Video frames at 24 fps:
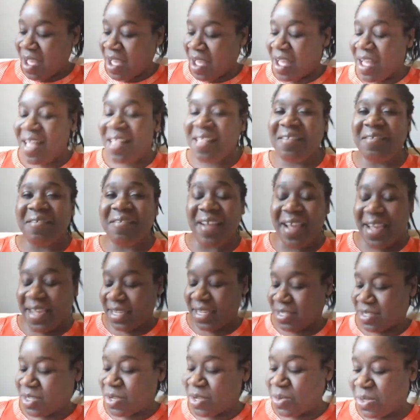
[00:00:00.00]
All
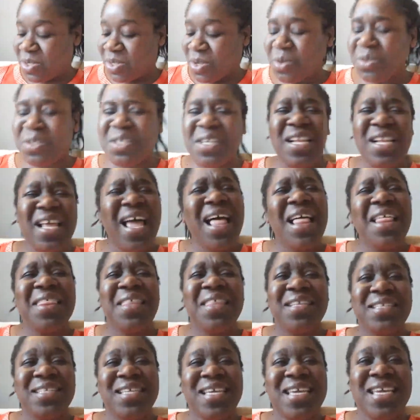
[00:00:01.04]
right. So, social health
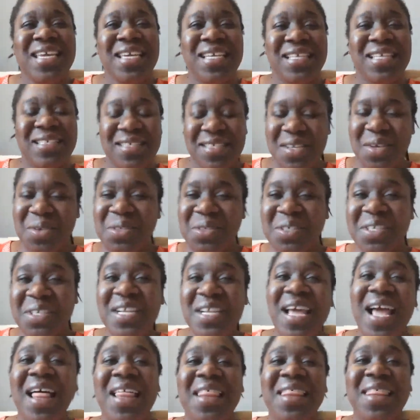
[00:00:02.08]
and teens. Social
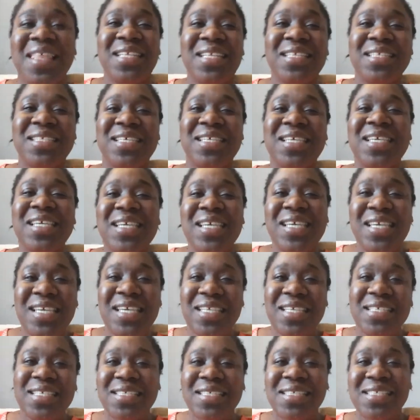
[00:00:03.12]
health and
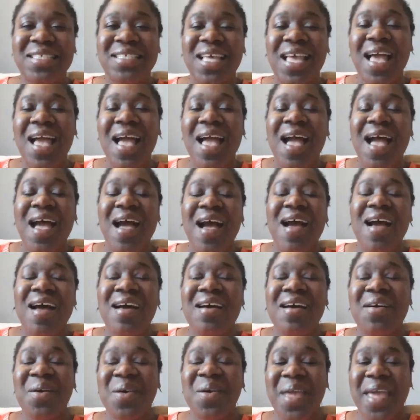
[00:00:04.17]
teens.
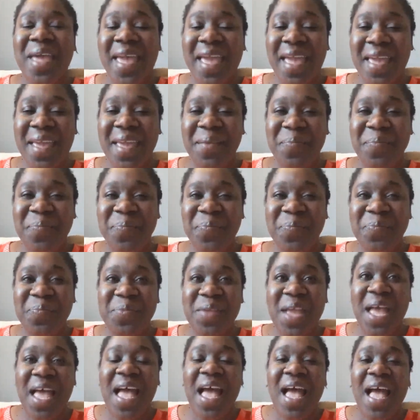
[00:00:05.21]
Okay.
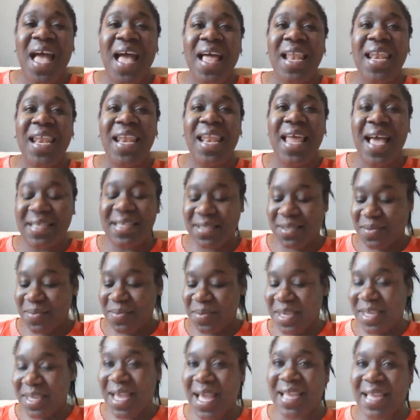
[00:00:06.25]
Last
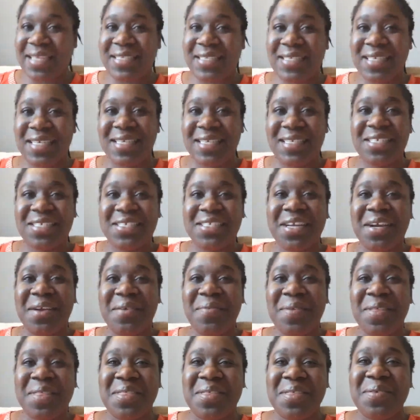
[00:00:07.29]
week, I did share
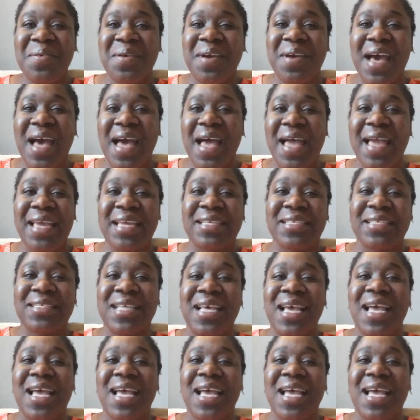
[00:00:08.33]
with you guys